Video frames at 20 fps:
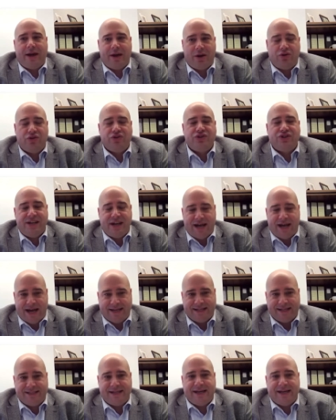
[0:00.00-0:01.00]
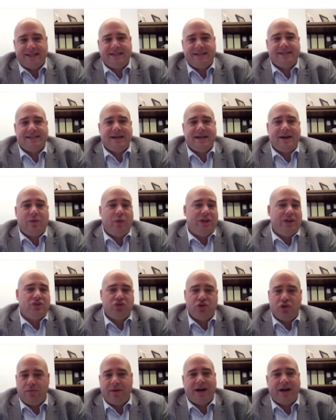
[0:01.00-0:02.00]
energy assets: wind
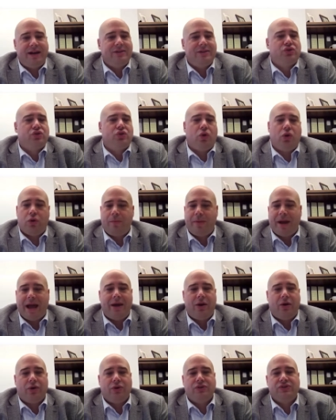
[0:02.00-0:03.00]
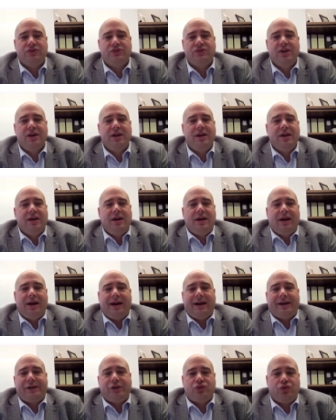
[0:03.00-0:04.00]
turbines, solar panels,
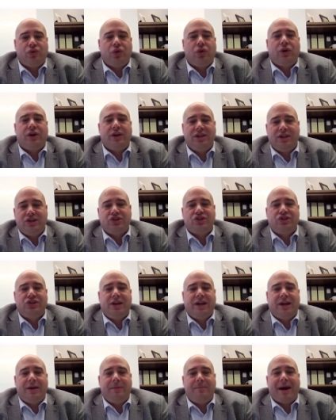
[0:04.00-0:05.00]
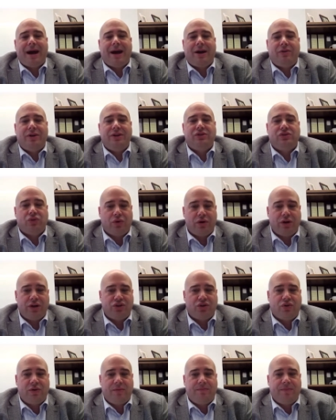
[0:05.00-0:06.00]
control, conditioning, and battery storage
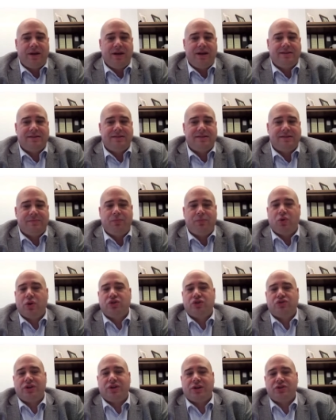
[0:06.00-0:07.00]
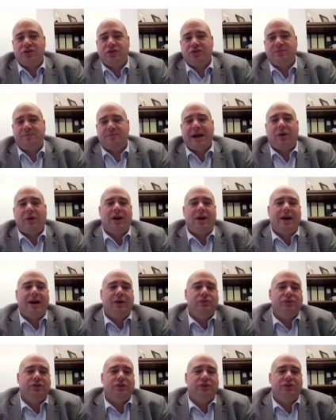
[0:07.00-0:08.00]
equipment, support structures,
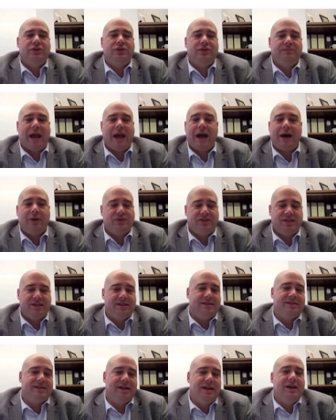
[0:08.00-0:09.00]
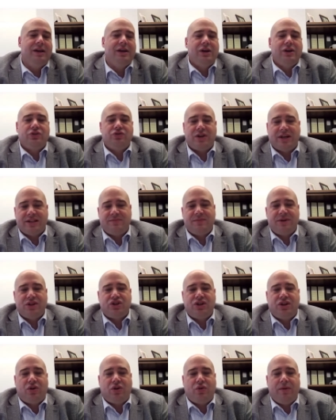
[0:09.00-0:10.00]
houses,
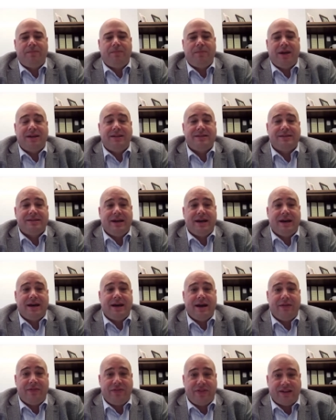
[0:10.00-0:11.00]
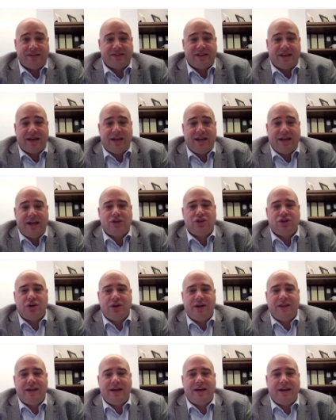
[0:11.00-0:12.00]
transmission equipment, and things of that nature.
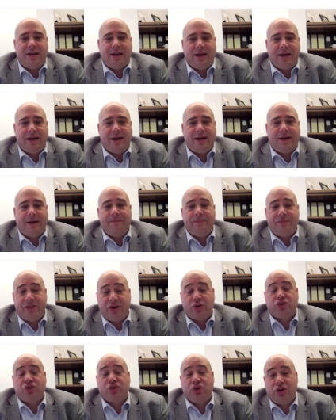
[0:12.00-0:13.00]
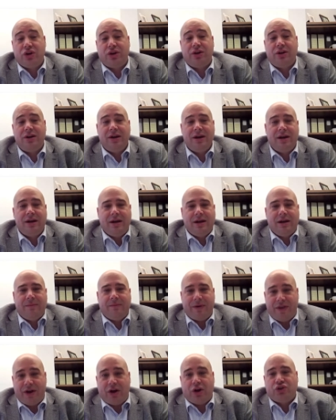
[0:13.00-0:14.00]
And then there
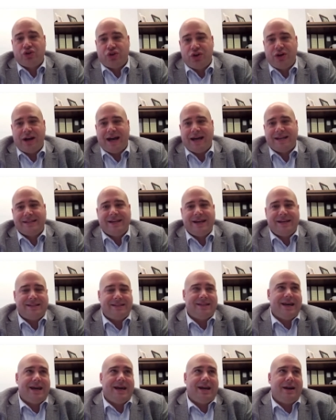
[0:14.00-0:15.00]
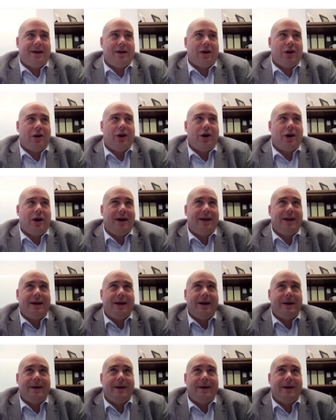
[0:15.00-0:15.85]
are certain assets that are not